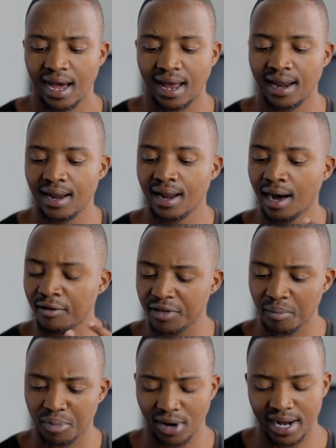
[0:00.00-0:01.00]
I love
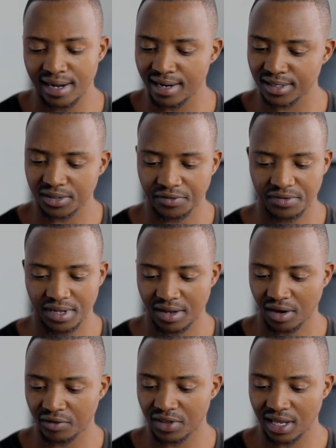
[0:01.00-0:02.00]
the brightness of
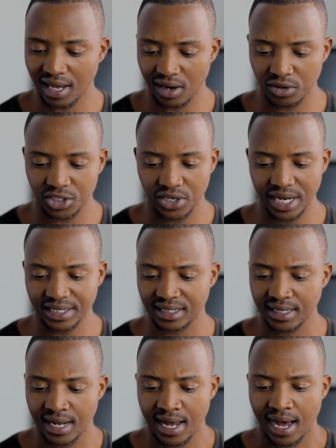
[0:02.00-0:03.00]
the yellow dress.